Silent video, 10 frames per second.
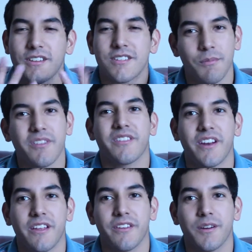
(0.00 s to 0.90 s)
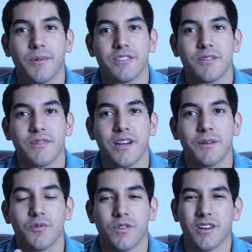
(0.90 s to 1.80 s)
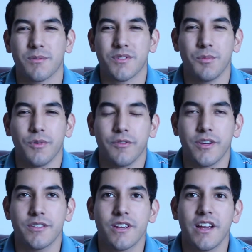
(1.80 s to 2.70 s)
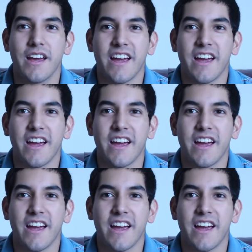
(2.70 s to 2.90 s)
something that I think about sometimes when it comes to movies,